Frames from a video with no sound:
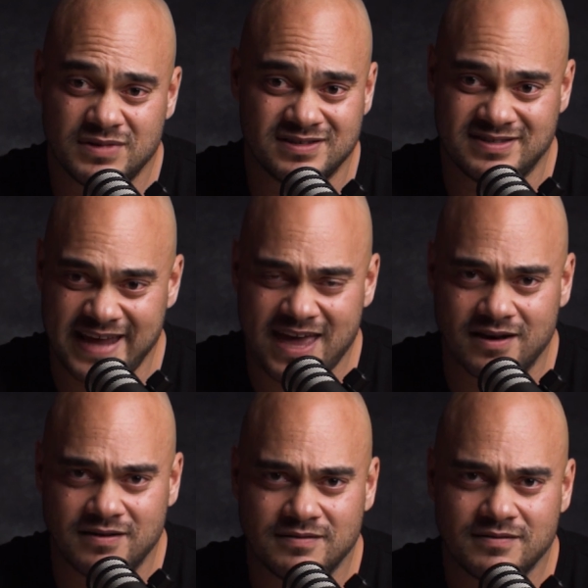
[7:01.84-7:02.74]
is dead?
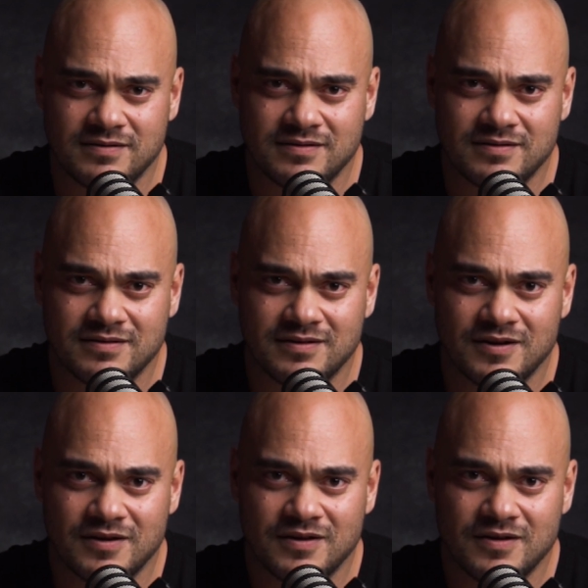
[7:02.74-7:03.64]

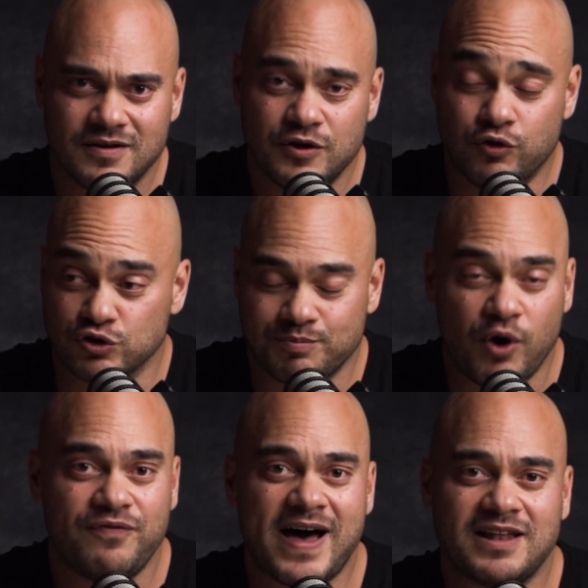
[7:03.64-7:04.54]
Those are
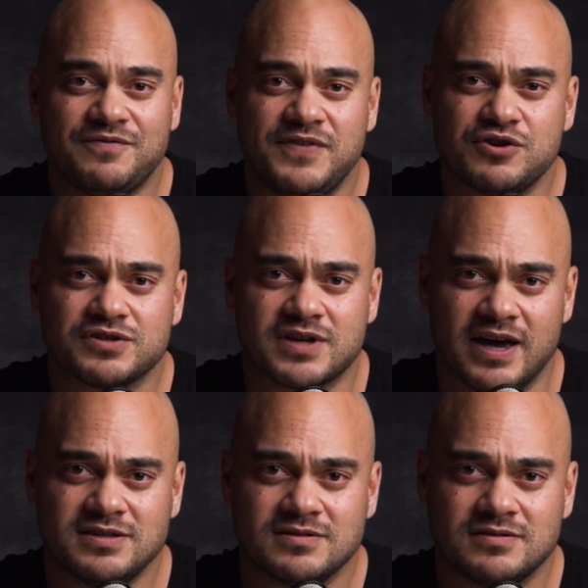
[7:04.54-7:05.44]
both valid fears,
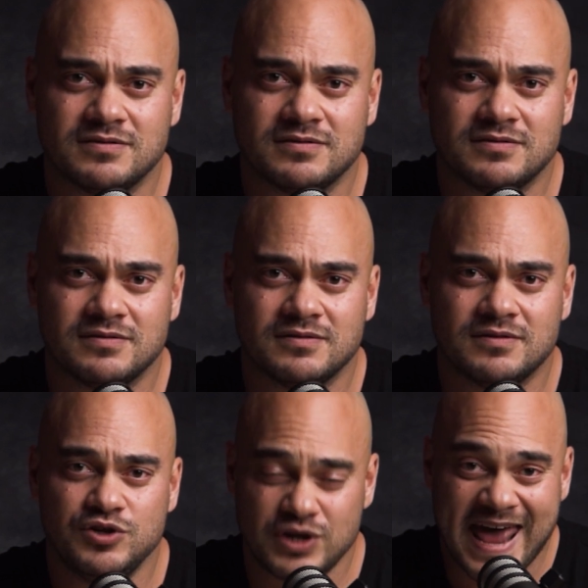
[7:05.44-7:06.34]
guys.
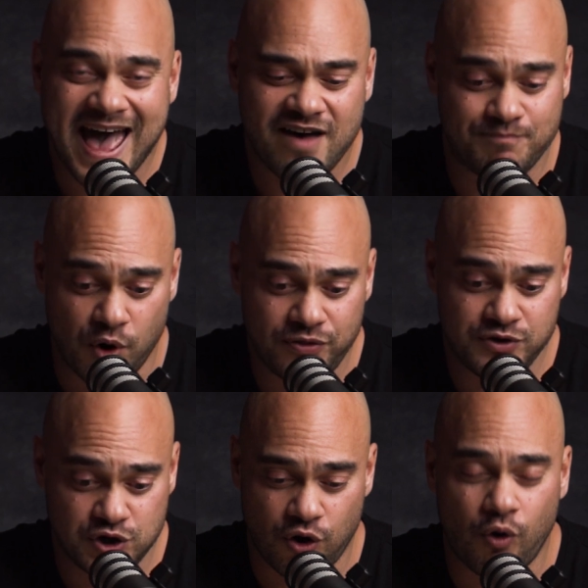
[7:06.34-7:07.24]
You can have both,
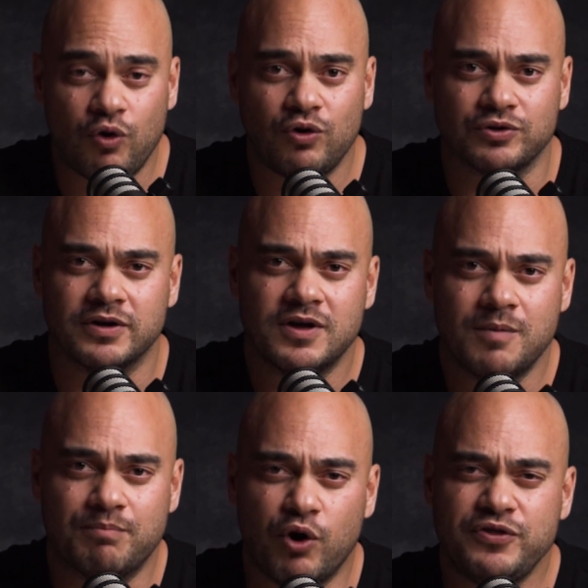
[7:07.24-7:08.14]
you can hold
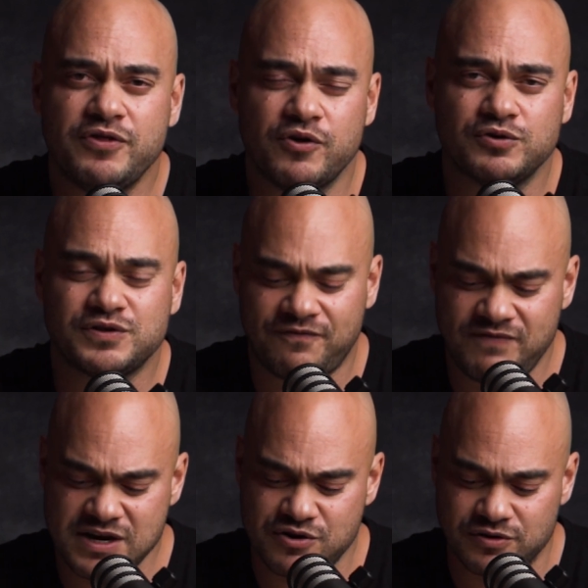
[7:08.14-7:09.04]
both of those
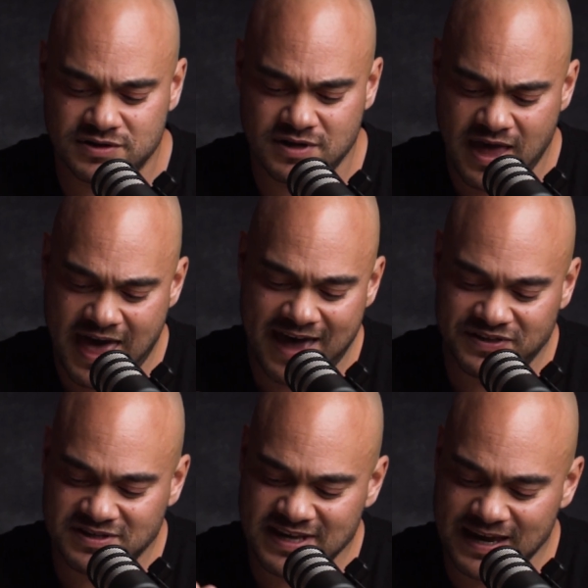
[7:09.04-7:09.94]
fears at
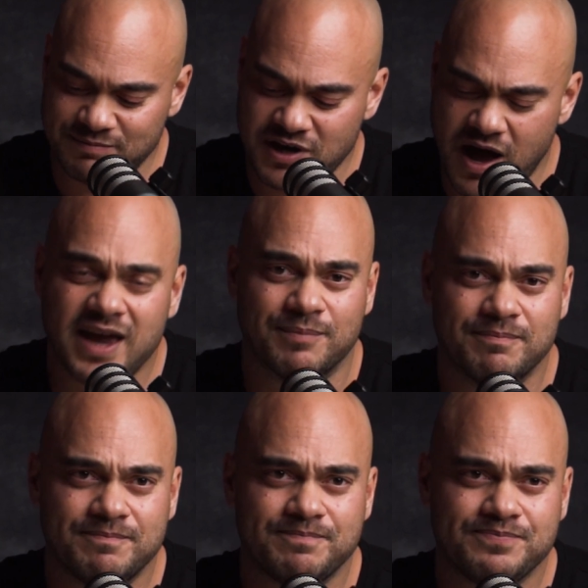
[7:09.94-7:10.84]
the same time.
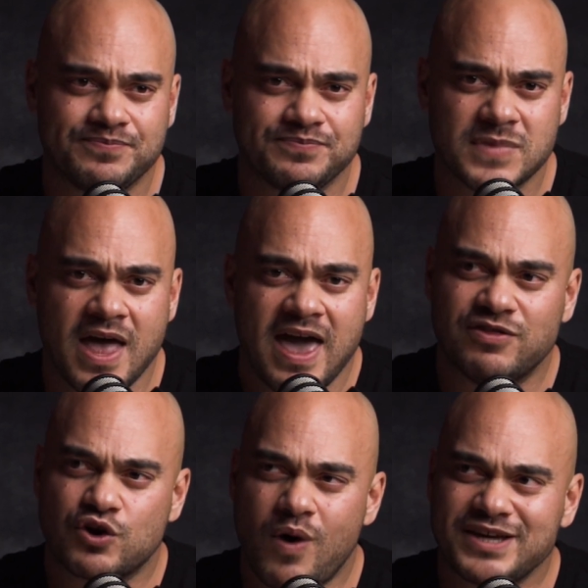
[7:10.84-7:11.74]
And
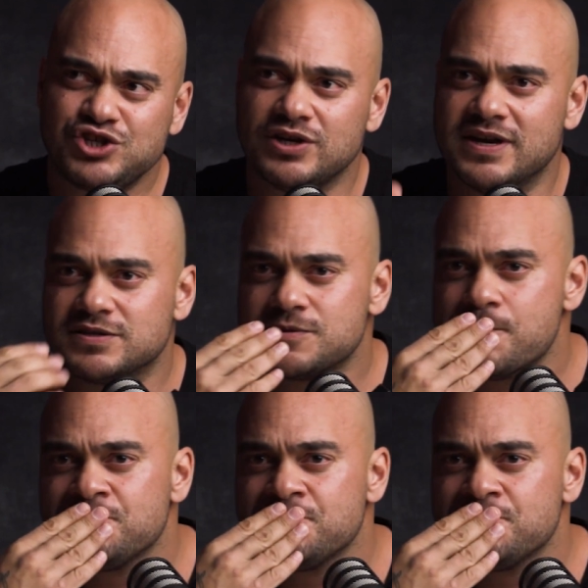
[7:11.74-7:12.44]
the question is,